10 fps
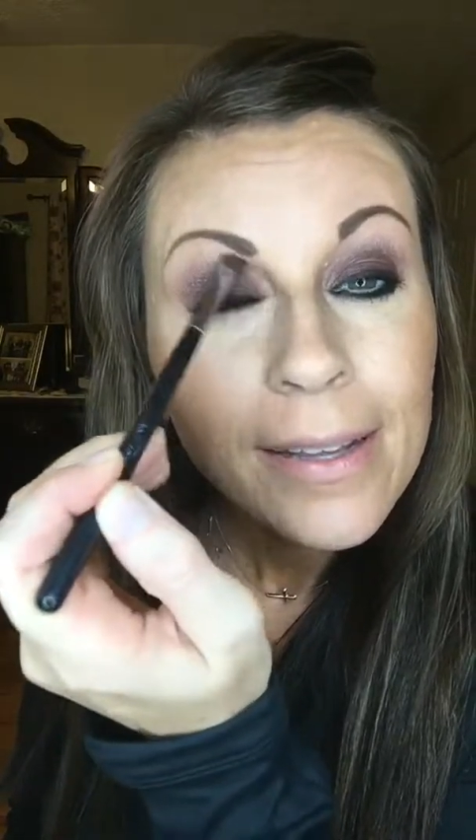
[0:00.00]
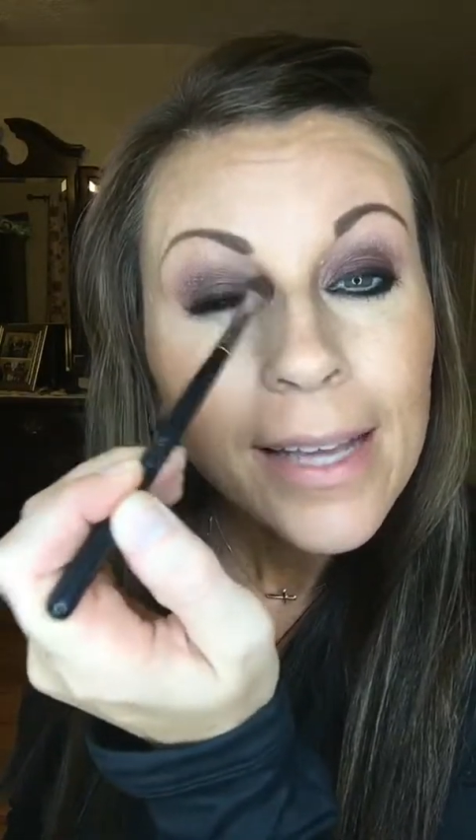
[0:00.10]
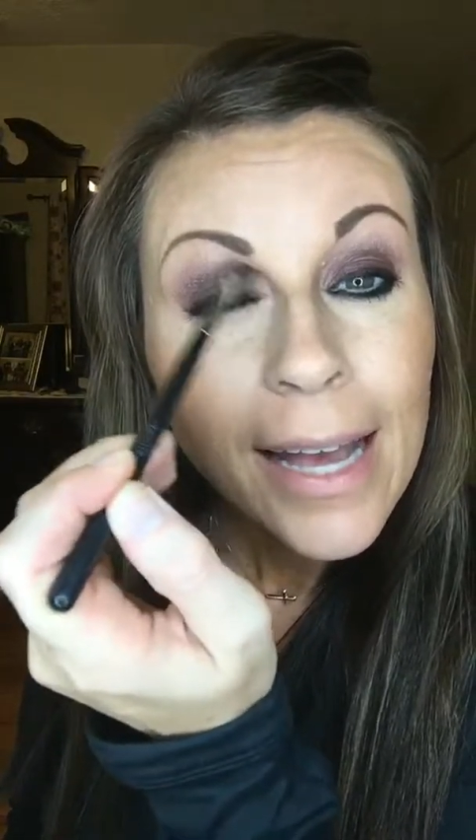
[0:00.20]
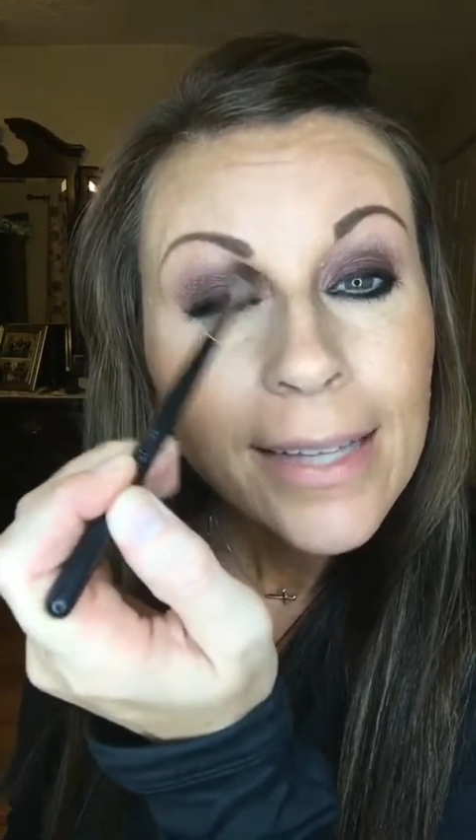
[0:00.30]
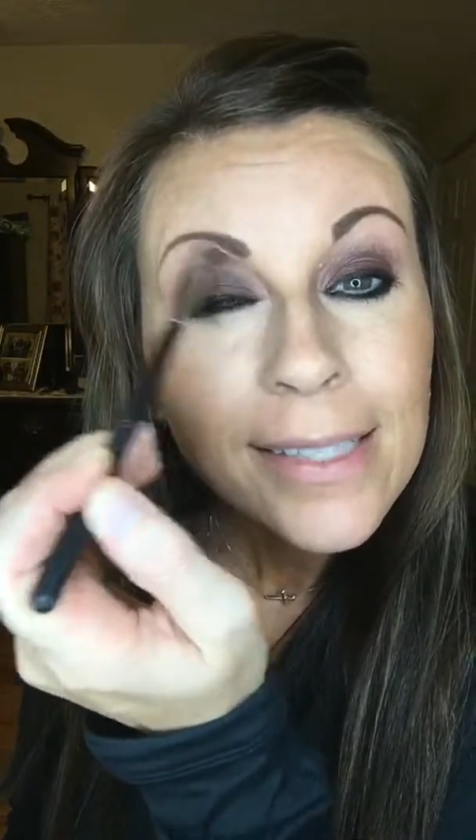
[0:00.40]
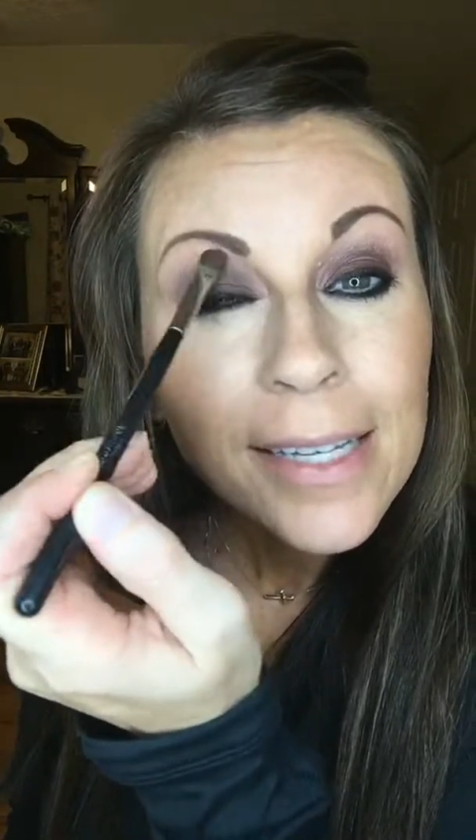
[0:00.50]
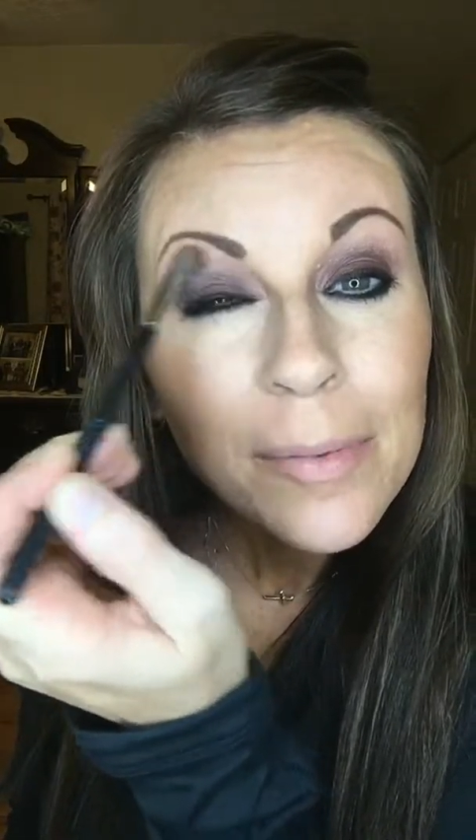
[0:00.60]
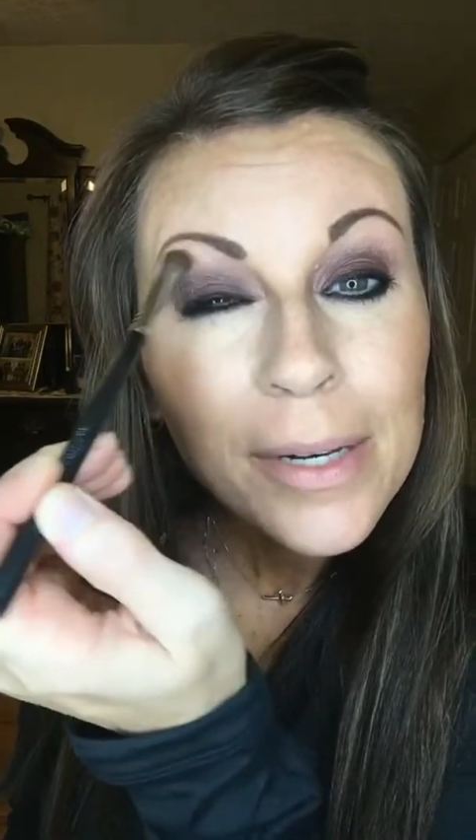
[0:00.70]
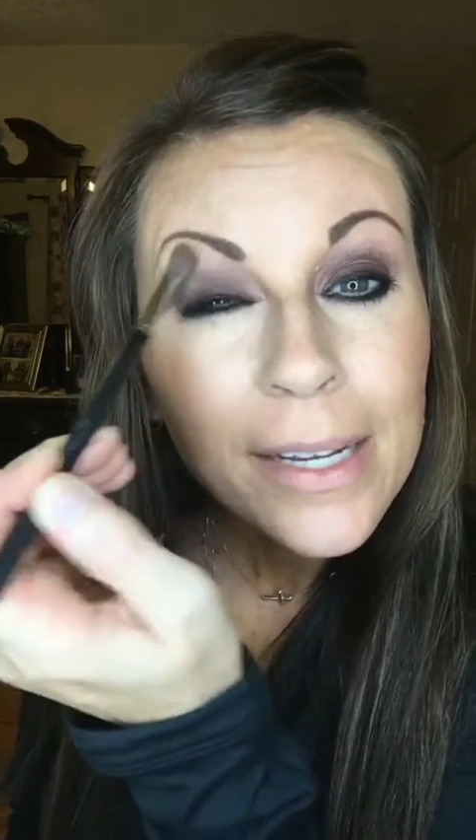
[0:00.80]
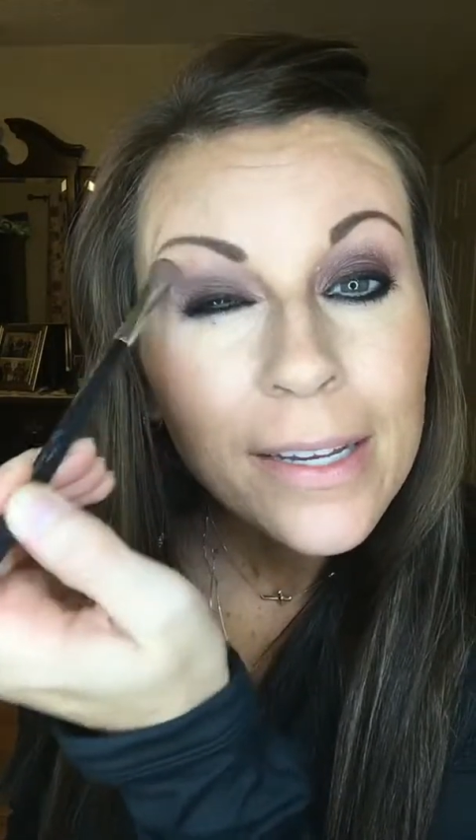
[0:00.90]
Cassie
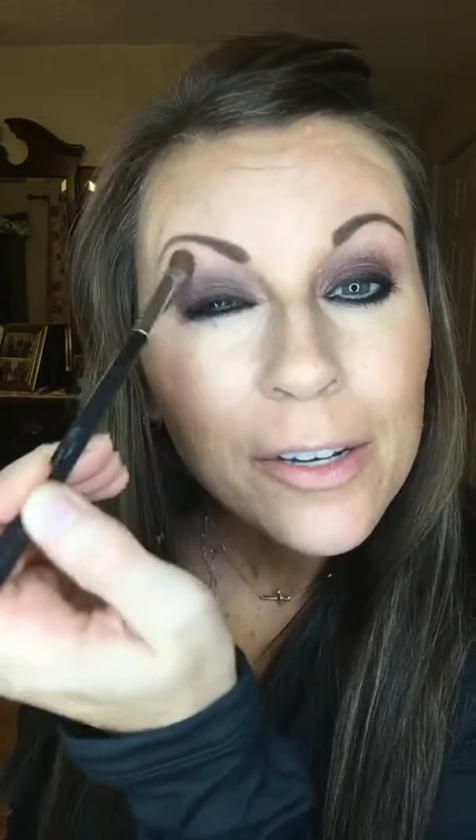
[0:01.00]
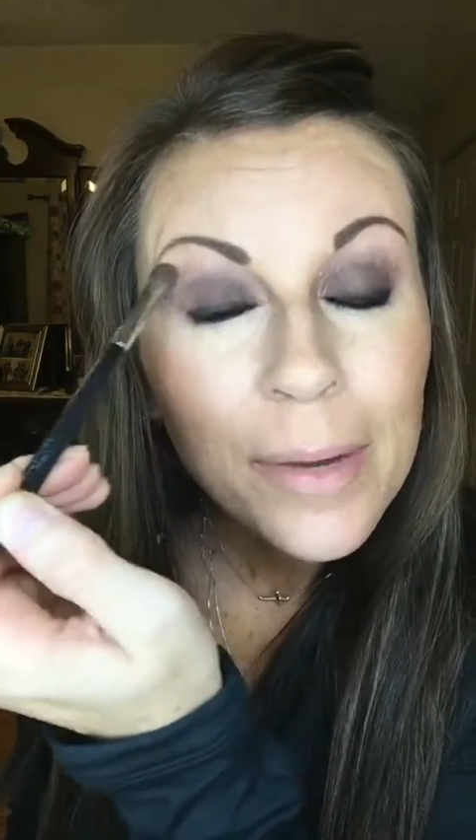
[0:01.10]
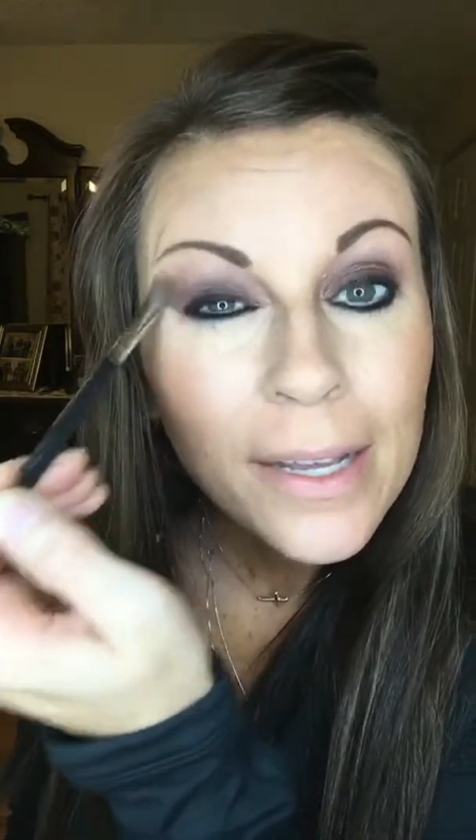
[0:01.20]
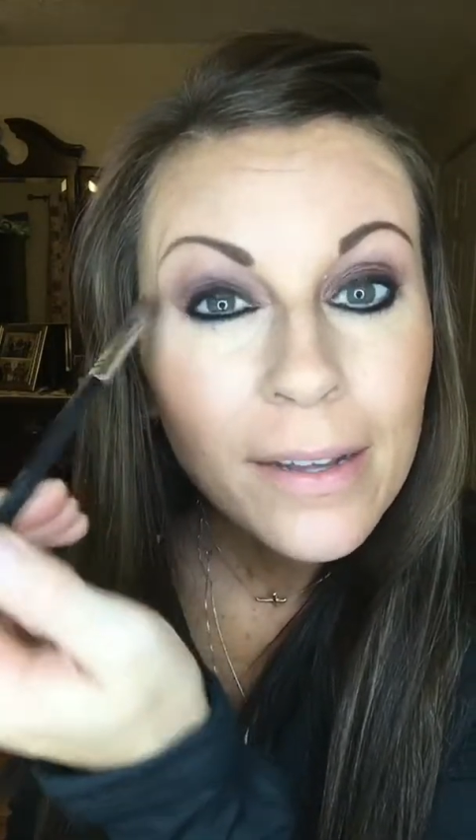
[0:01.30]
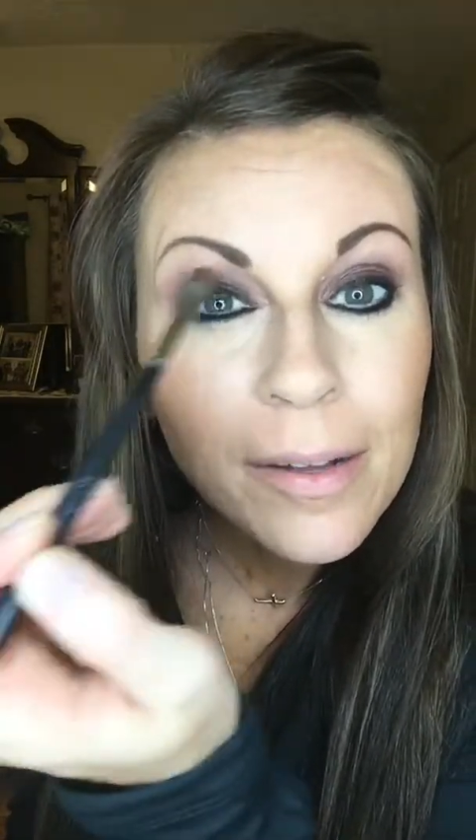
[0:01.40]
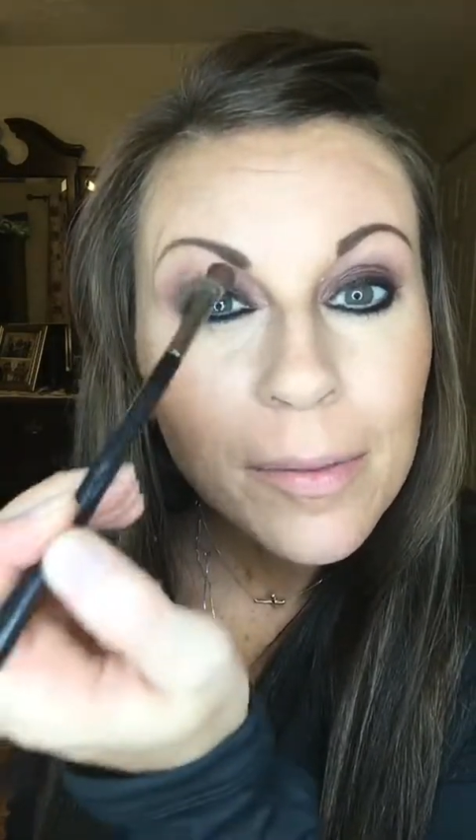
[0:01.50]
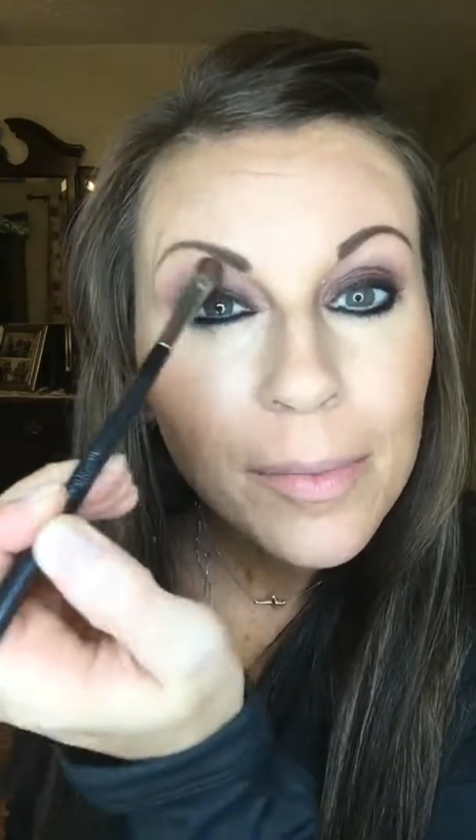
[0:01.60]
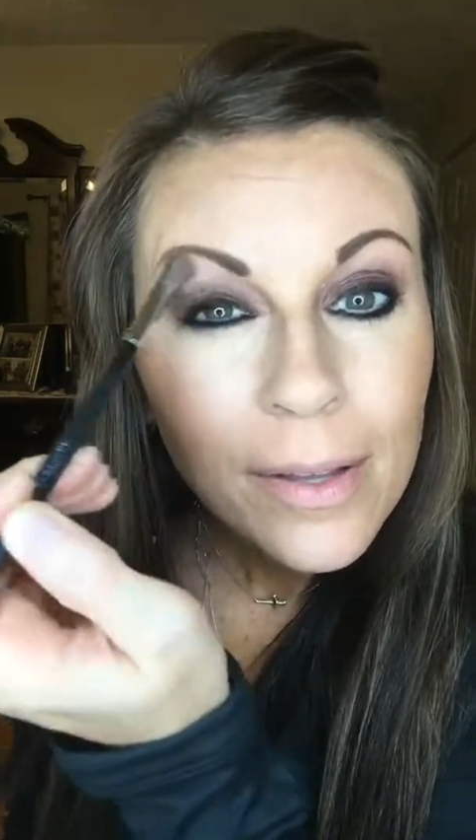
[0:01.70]
coming to get in your makeup.